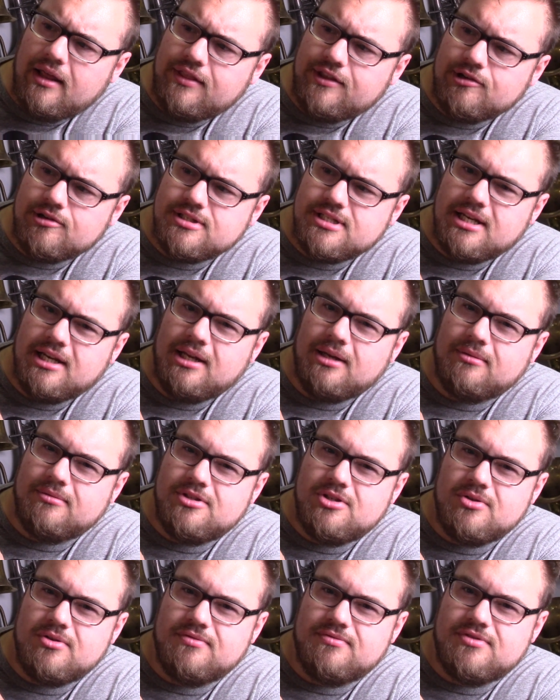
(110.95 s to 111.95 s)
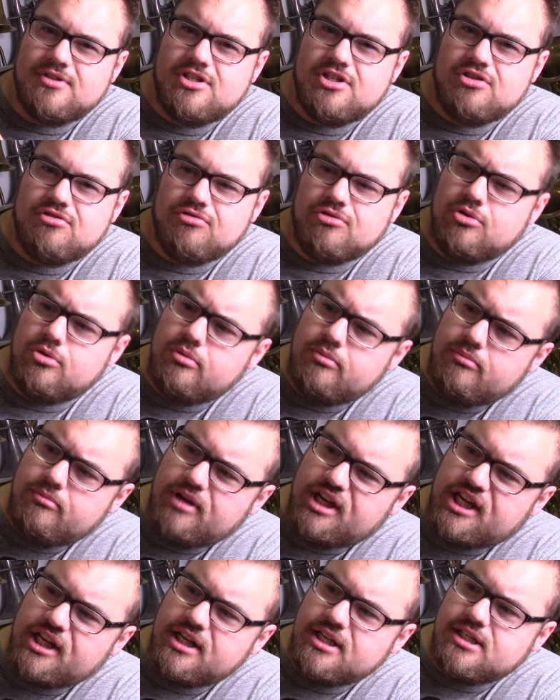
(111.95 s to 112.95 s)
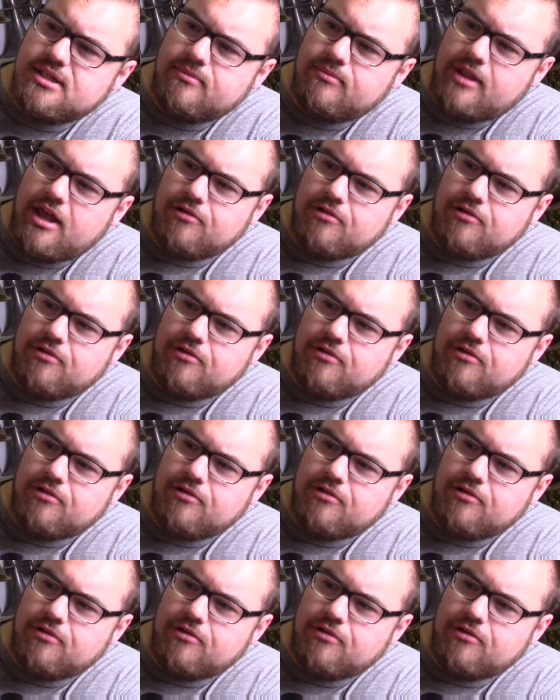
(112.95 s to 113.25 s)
little sort of screw mechanism